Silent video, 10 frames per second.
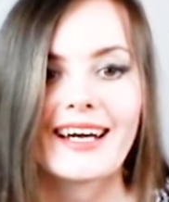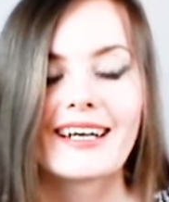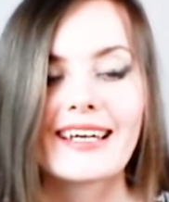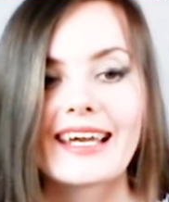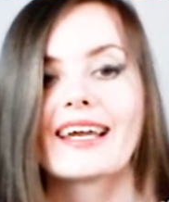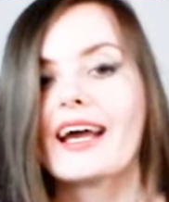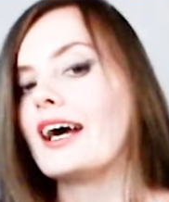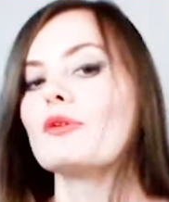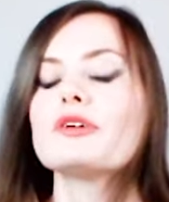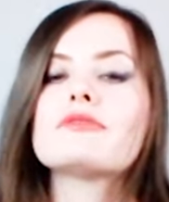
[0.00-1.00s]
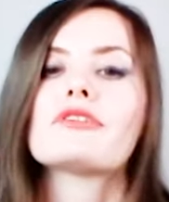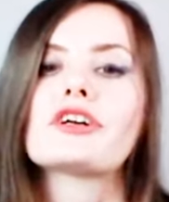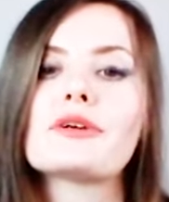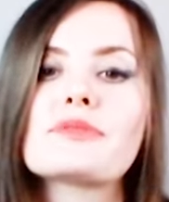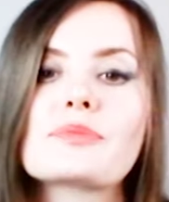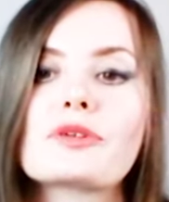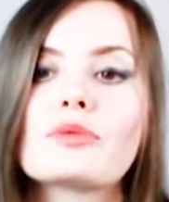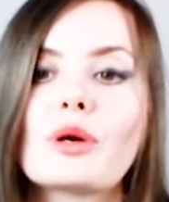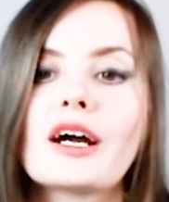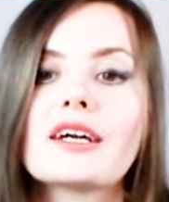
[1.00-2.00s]
Okay, helping verbs
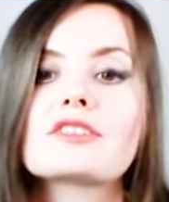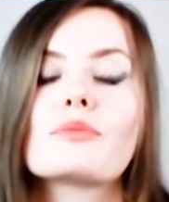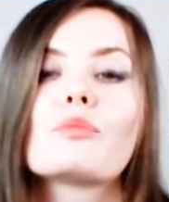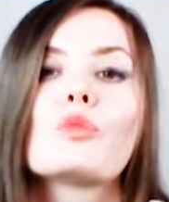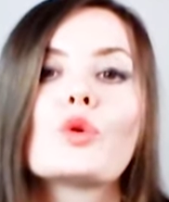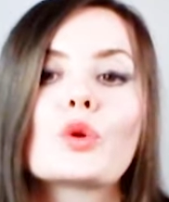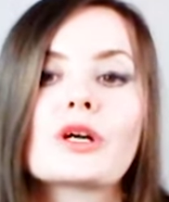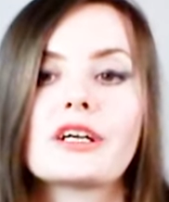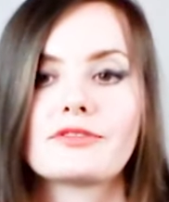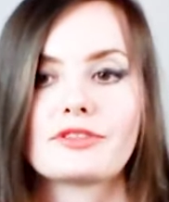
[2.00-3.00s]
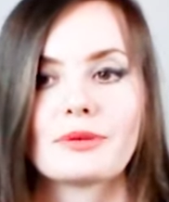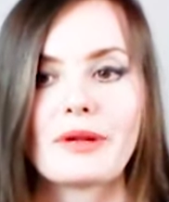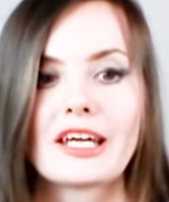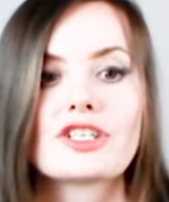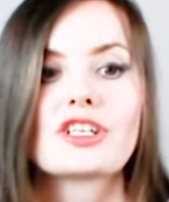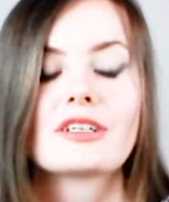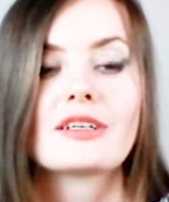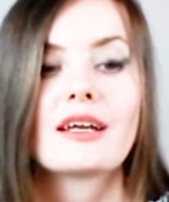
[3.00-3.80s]
provide more information.